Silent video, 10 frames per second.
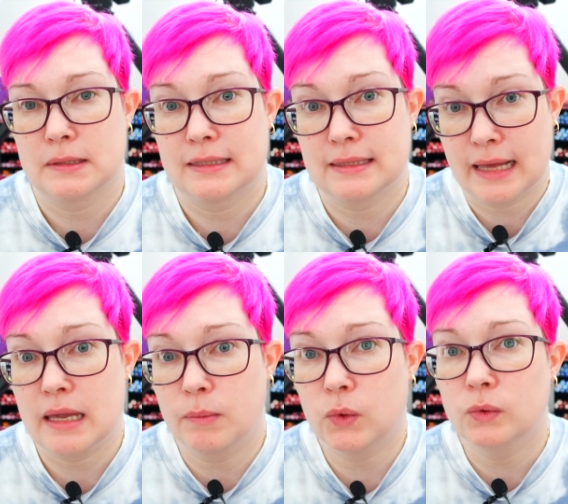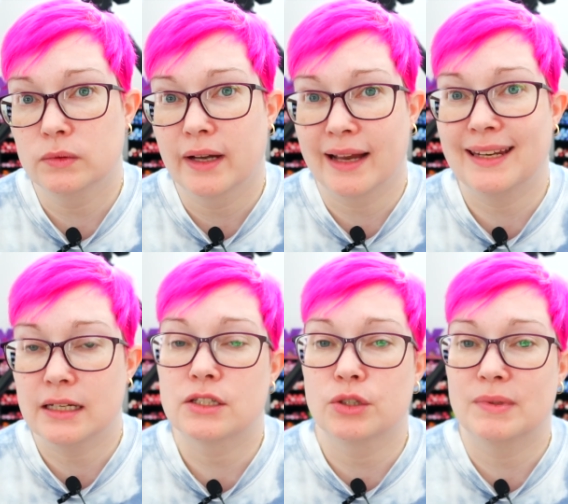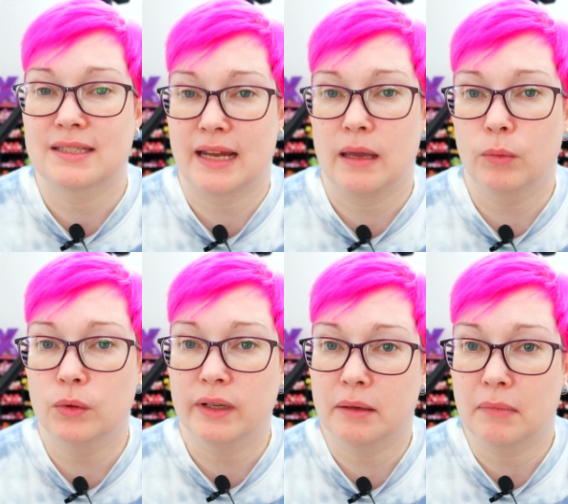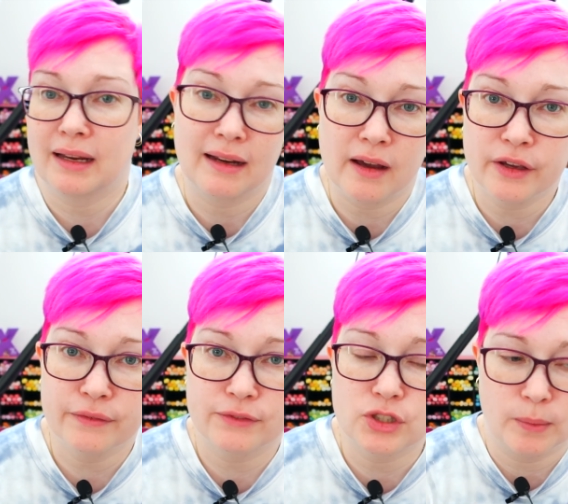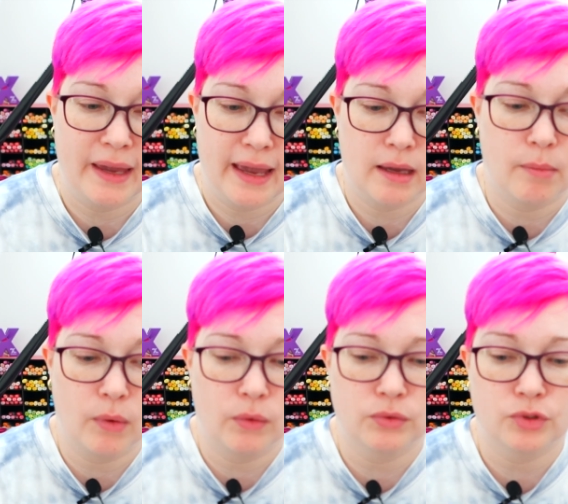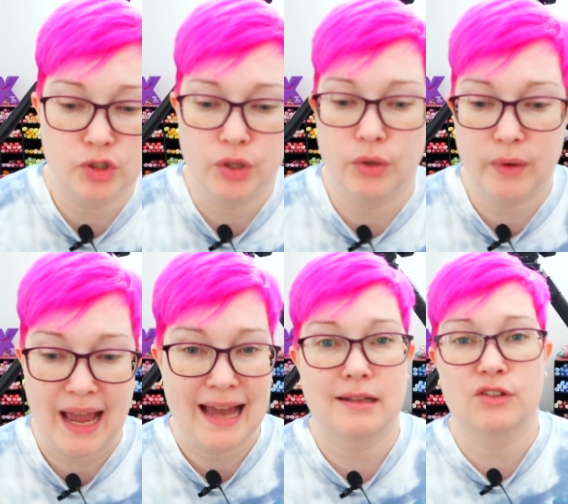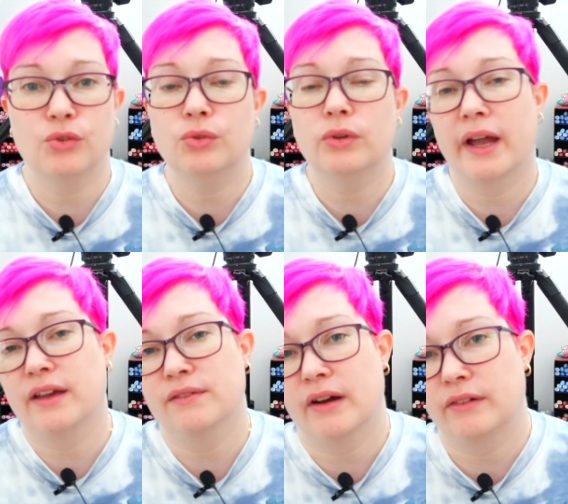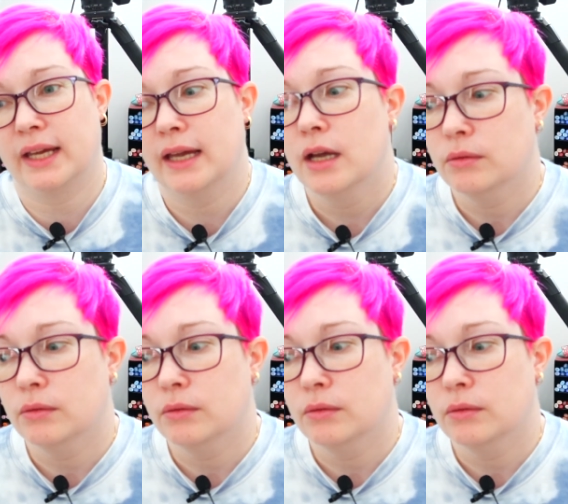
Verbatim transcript: stable, I needed to be stable in my life to be able to handle a very